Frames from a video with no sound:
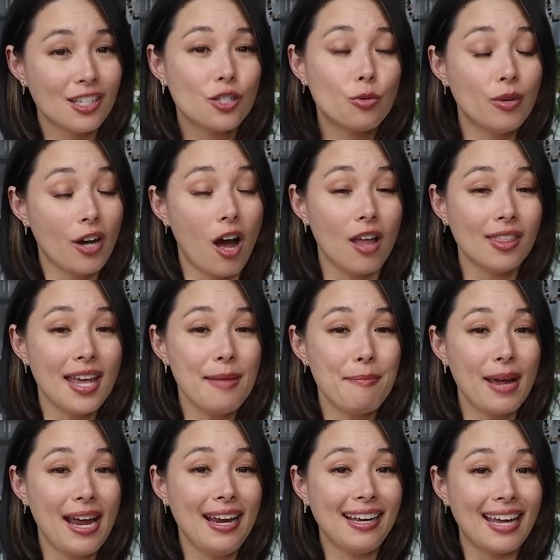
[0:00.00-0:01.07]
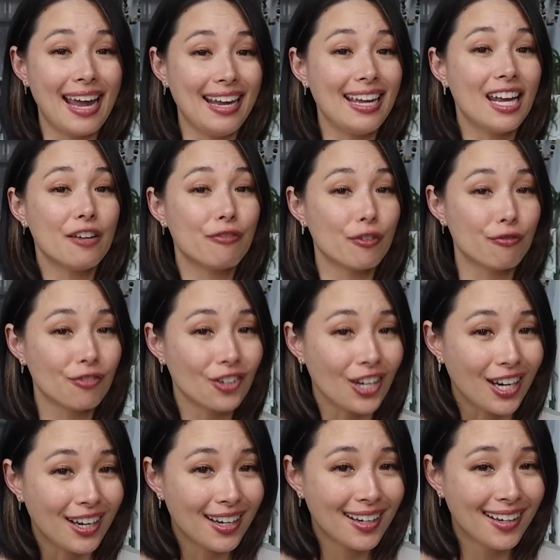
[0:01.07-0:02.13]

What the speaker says: to an online bank and get it for free.